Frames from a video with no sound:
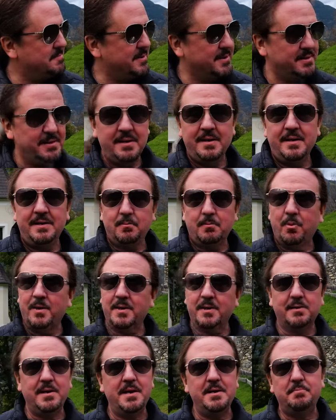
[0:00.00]
But what
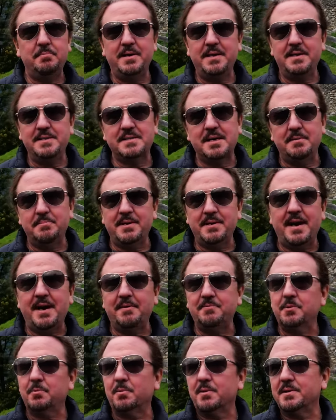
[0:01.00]
a great piece. I've been
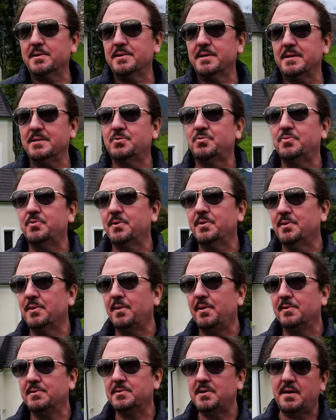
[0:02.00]
after one of these for a
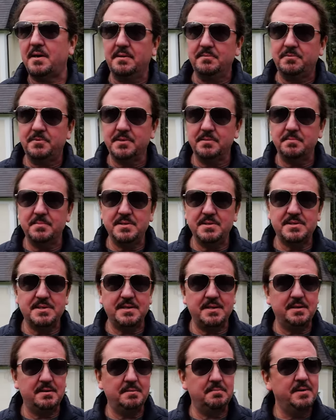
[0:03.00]
long time for the
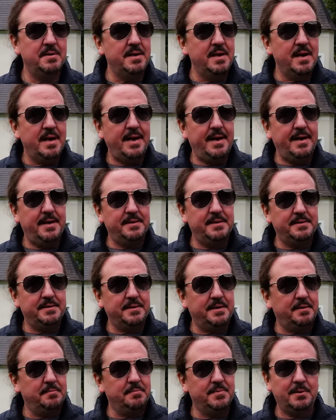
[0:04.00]
museum, and
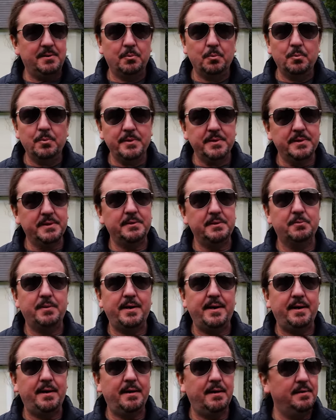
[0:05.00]
they're really
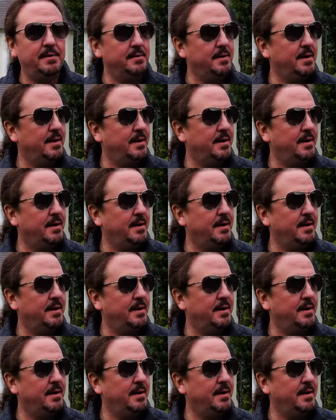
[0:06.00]
rare.